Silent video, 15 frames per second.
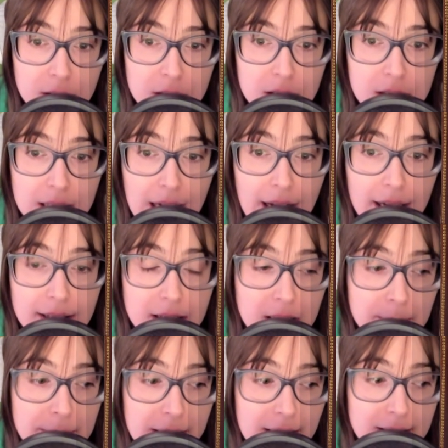That to
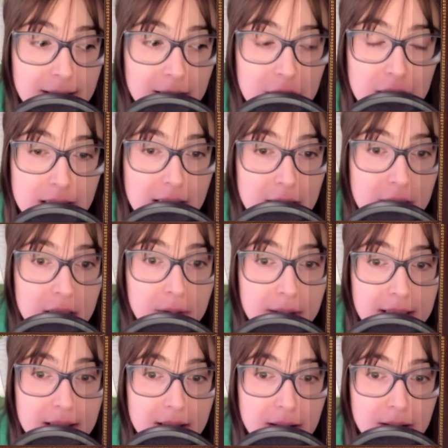me suggests that she
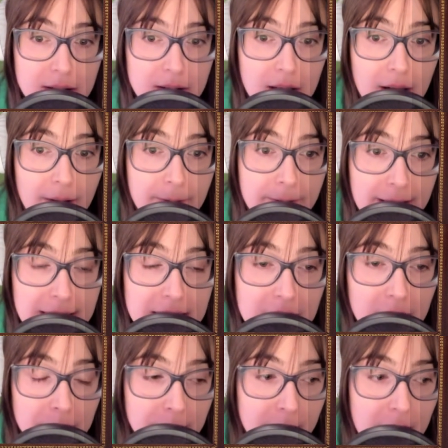was a
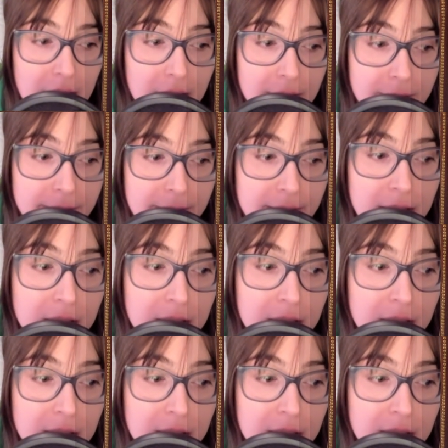victim of,